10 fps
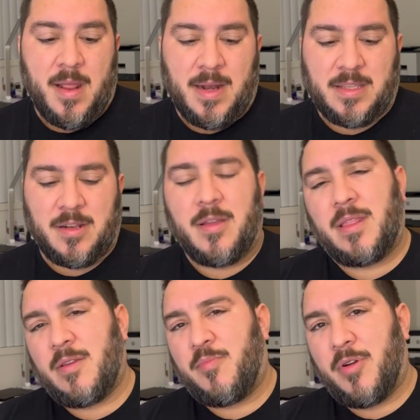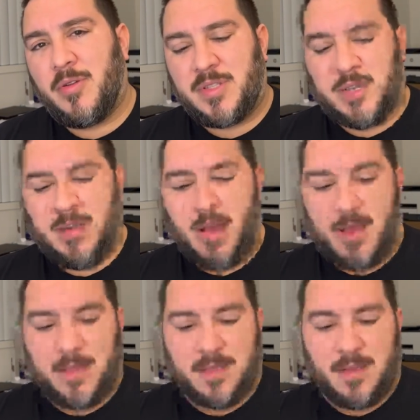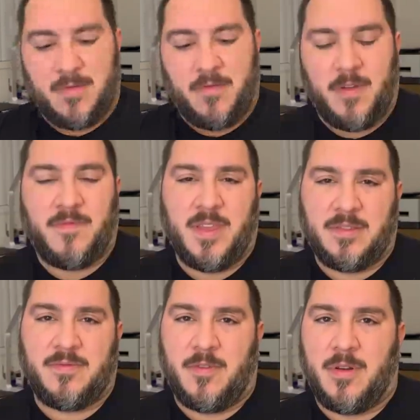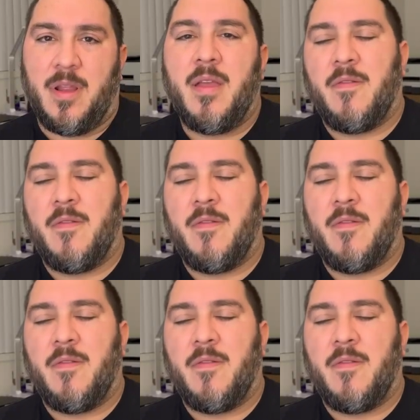Let's look at the pros and cons of this one